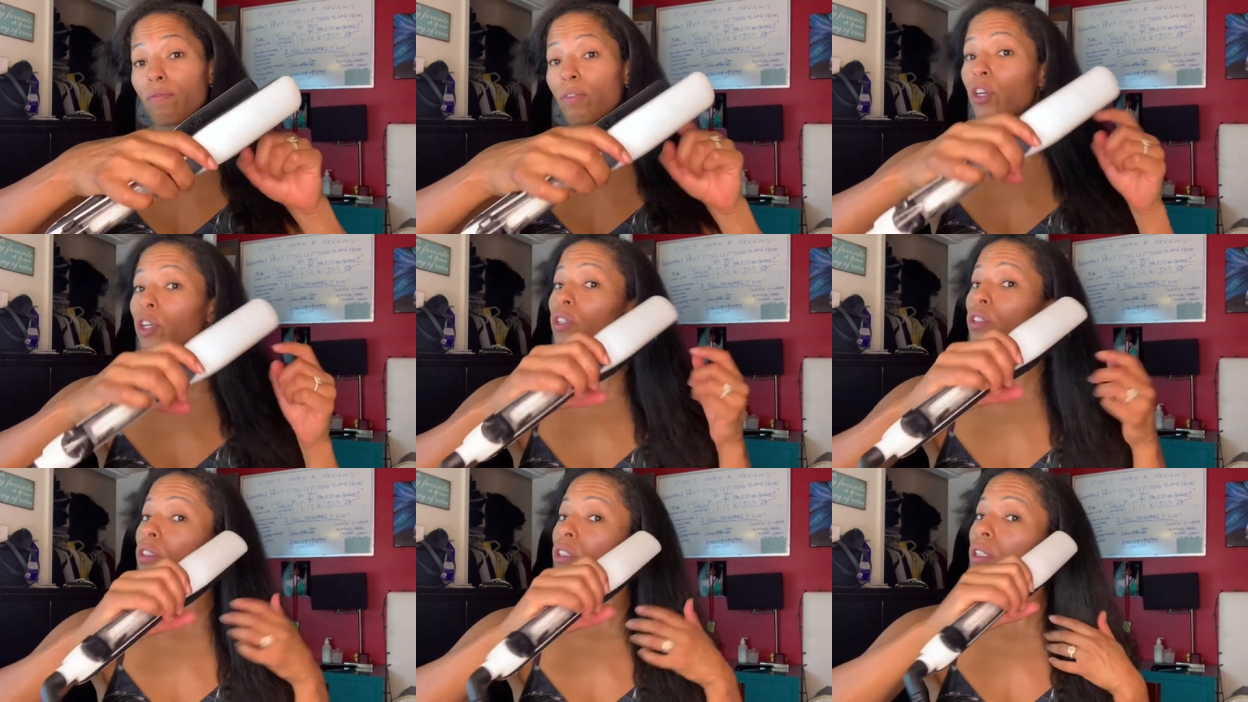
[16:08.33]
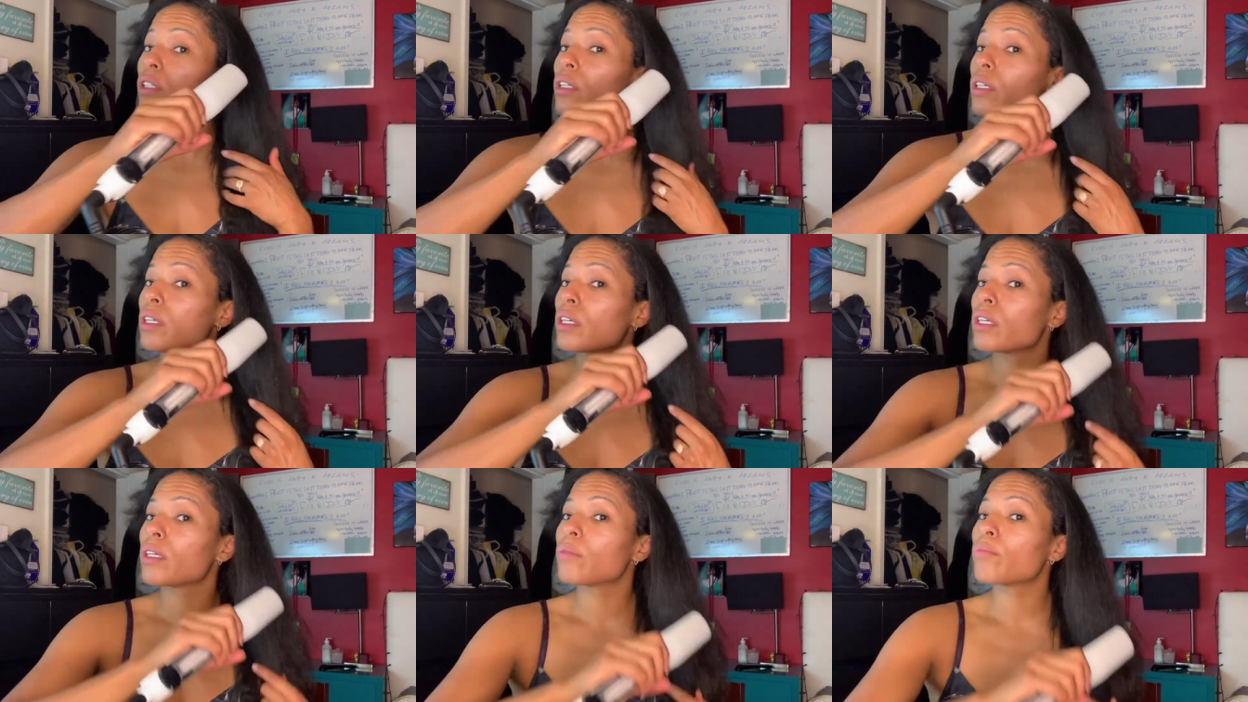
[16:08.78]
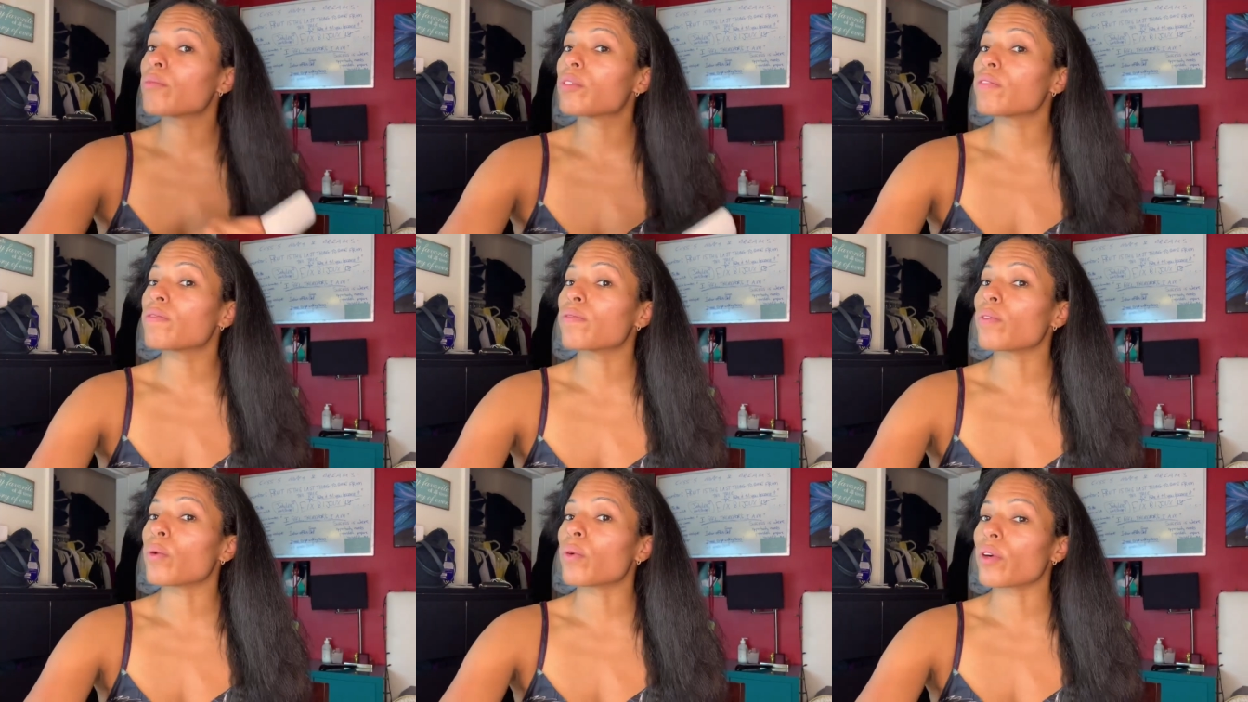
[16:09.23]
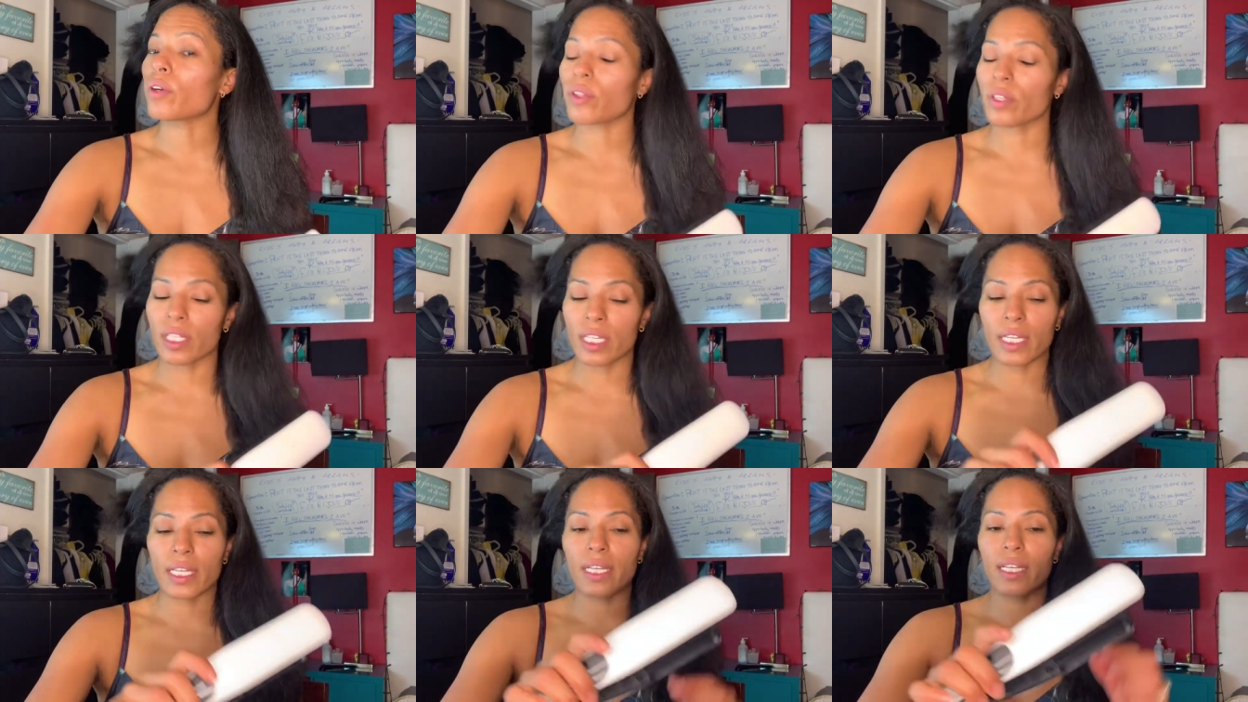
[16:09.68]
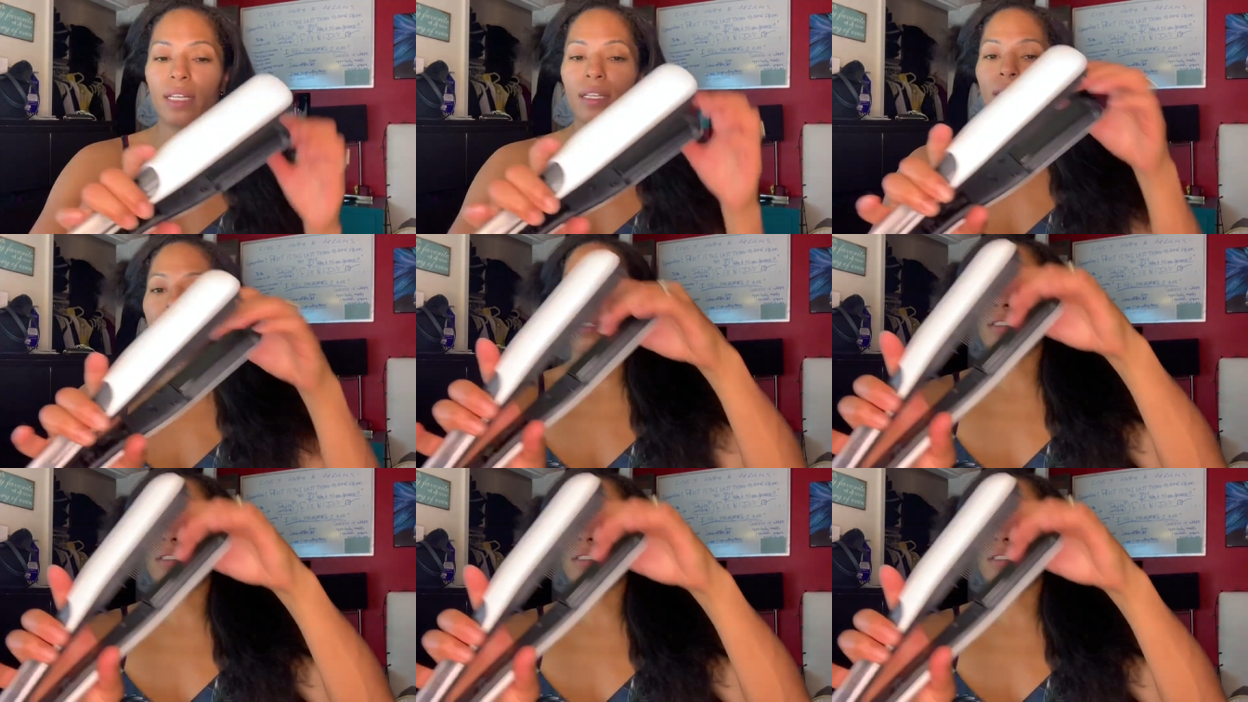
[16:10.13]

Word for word: first before the